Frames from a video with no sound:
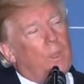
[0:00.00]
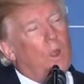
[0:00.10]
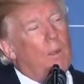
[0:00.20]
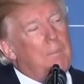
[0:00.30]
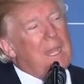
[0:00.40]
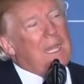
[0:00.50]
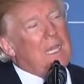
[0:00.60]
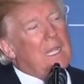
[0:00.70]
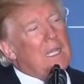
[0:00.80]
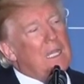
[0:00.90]
are
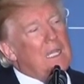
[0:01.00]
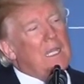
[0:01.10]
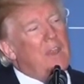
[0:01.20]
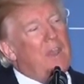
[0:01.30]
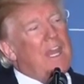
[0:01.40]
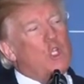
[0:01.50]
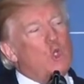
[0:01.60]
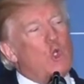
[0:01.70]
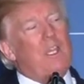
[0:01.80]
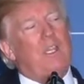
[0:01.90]
making that
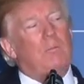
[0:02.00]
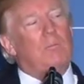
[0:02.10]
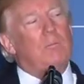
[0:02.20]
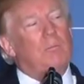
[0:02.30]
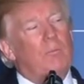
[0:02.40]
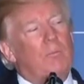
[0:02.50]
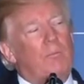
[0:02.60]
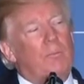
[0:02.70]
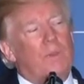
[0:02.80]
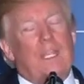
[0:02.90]
dream
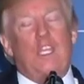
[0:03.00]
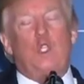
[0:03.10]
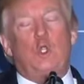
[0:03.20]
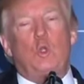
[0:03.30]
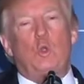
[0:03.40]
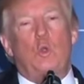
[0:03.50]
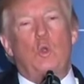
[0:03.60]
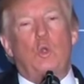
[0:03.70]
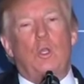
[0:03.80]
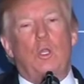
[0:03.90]
into
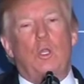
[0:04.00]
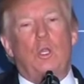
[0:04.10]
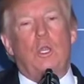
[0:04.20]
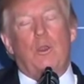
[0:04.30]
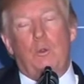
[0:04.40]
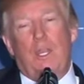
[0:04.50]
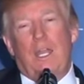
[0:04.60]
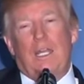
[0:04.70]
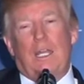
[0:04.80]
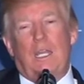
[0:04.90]
a
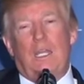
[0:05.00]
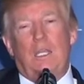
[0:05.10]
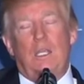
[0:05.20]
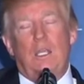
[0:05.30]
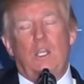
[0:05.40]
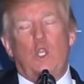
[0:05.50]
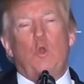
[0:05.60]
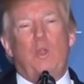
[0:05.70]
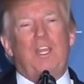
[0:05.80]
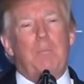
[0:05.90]
reality.
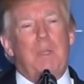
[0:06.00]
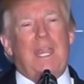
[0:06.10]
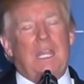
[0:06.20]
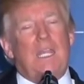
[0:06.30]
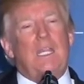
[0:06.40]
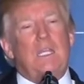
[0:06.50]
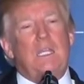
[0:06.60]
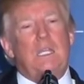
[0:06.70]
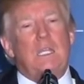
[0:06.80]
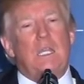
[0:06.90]
You're really making
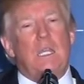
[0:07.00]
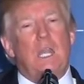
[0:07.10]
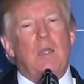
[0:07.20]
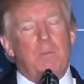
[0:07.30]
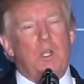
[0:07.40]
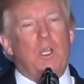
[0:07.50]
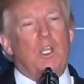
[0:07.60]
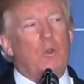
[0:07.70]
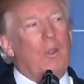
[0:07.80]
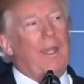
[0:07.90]

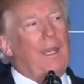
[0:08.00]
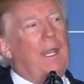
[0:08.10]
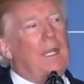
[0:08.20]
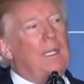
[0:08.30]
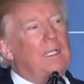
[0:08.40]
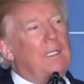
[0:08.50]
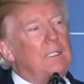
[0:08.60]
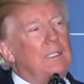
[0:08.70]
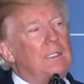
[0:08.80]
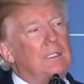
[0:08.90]
America great again.
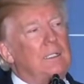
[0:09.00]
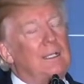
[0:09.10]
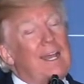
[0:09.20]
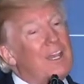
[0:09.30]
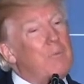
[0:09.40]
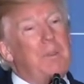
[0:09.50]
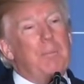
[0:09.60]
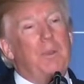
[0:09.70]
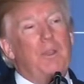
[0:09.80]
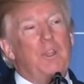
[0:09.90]
A lot of the
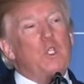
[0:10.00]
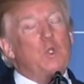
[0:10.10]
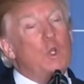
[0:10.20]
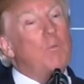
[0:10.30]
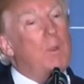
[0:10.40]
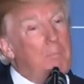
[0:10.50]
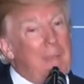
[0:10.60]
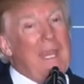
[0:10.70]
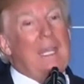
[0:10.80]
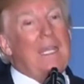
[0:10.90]
people in this room are
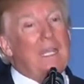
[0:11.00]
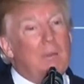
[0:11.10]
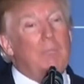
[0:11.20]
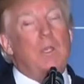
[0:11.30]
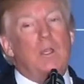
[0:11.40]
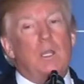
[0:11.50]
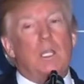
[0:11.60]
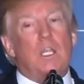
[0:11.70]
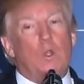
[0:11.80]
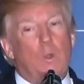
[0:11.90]
making
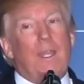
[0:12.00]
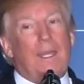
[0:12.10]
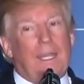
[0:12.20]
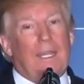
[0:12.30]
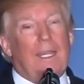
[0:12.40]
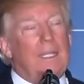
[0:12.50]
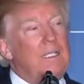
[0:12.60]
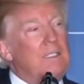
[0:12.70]
America great again.